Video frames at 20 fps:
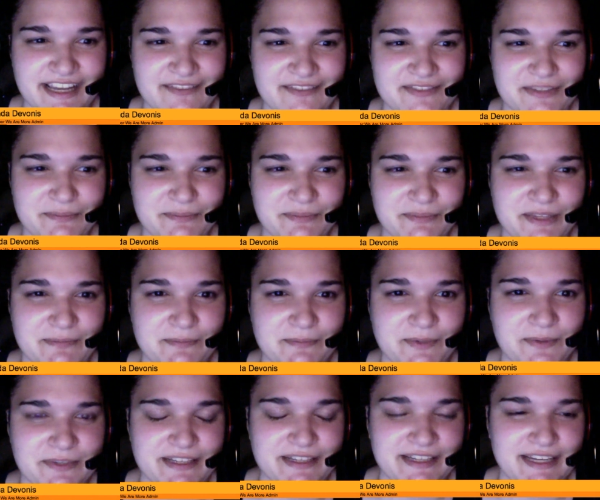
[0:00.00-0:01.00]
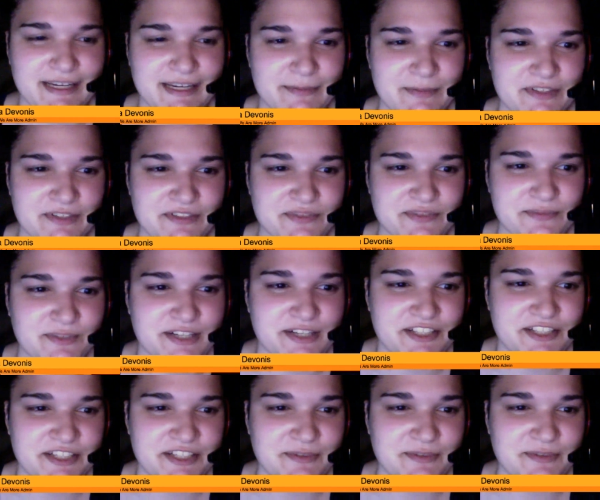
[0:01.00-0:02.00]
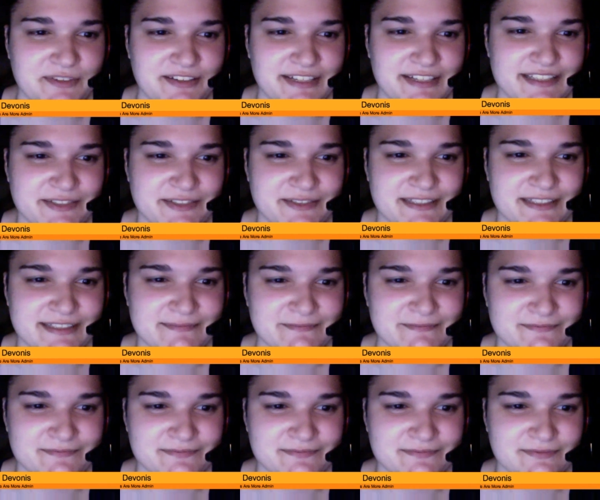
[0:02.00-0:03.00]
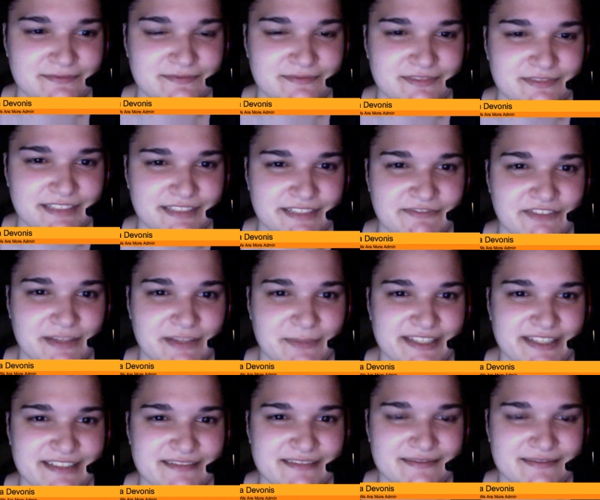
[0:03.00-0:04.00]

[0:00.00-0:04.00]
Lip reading: some people with cameras watching while I do it, like filming it.